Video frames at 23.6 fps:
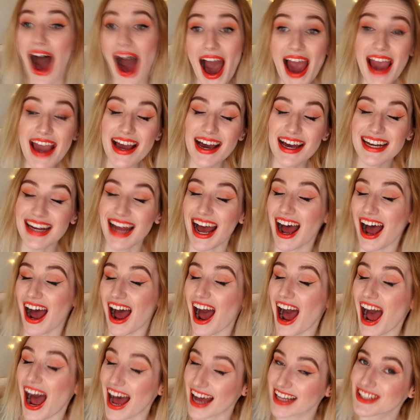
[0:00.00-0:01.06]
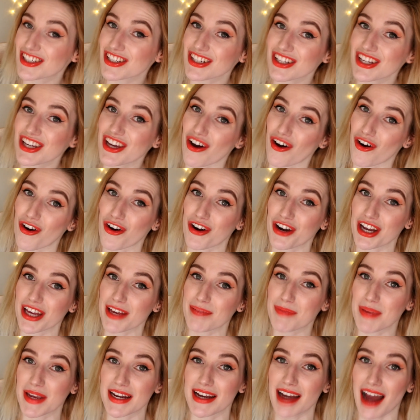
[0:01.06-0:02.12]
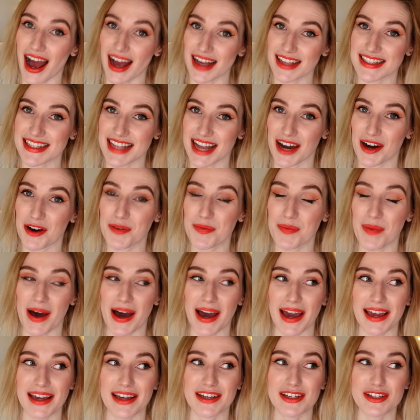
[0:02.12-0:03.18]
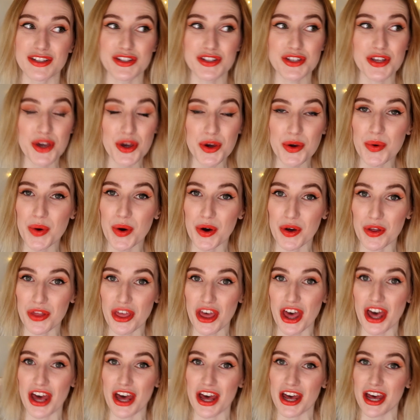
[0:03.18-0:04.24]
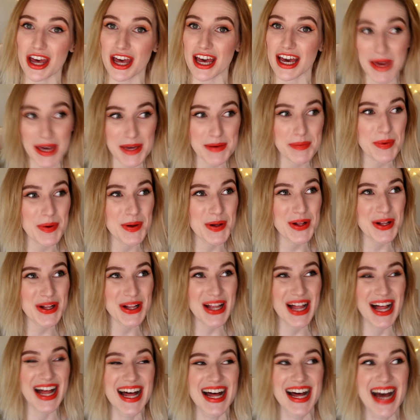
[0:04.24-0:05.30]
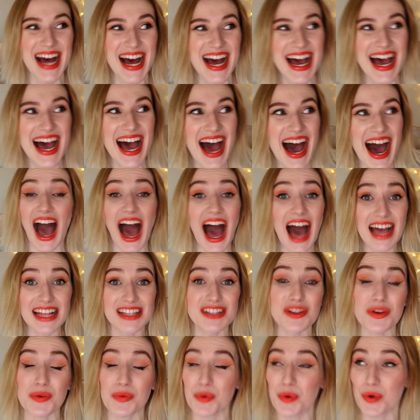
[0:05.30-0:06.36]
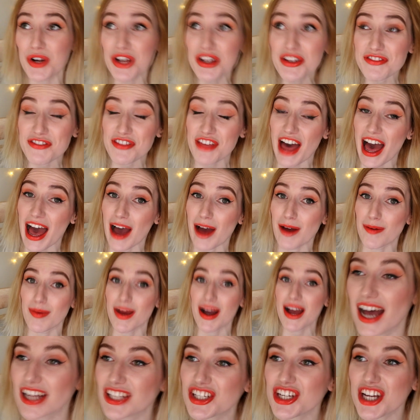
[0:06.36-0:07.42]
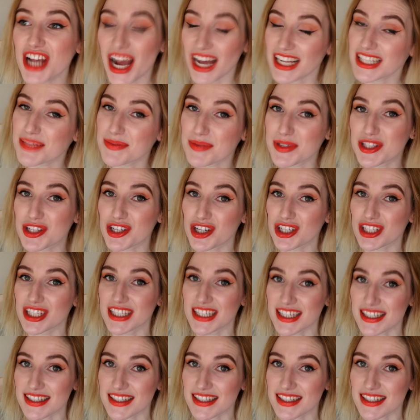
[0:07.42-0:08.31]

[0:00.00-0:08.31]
I had actually already been asked out by 2 other people and one of them actually asked me to go to